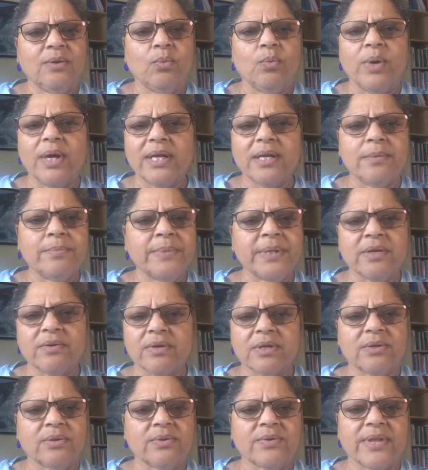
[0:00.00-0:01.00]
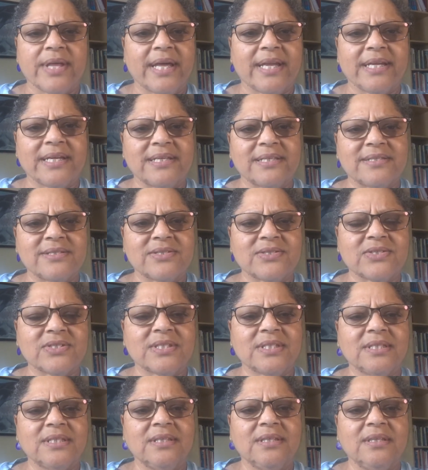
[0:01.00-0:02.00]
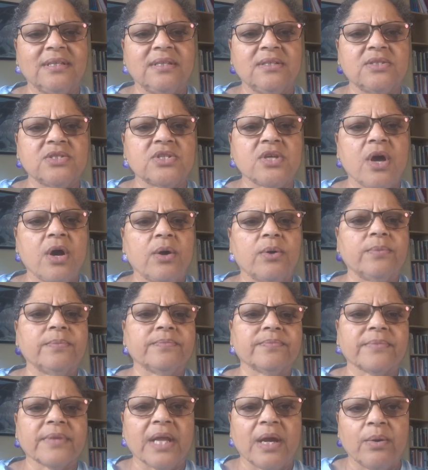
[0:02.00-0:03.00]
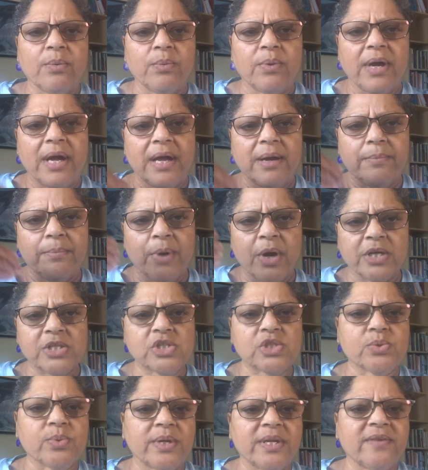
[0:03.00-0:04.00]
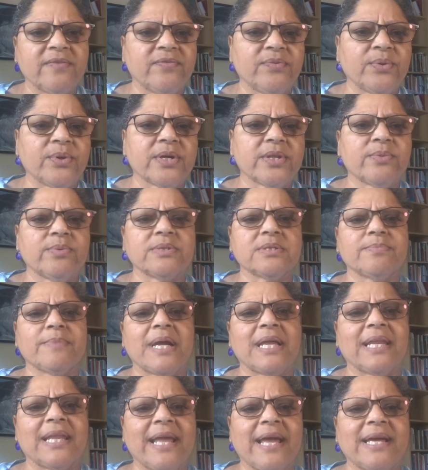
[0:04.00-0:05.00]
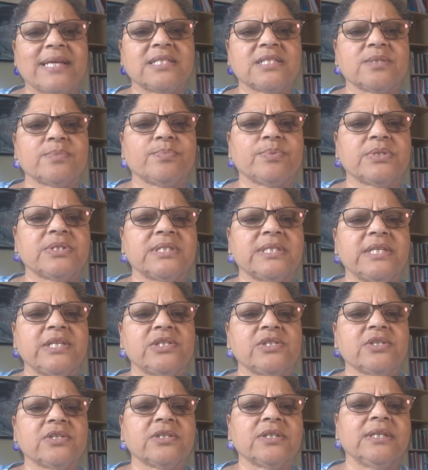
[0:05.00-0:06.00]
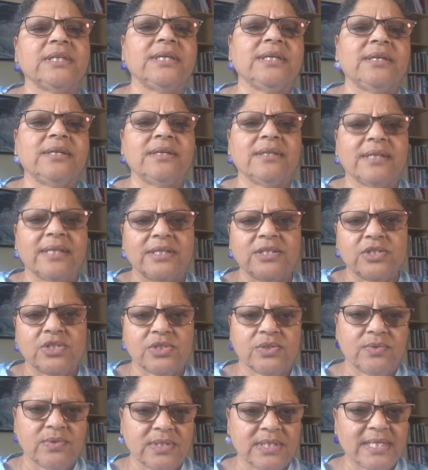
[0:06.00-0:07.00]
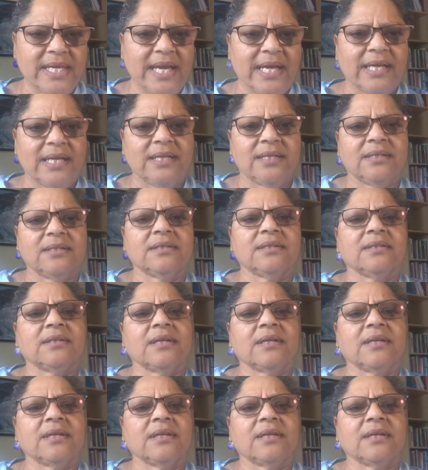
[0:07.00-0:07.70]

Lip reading: What a miracle that is. So, March 24th was my last procedure. Then June 30th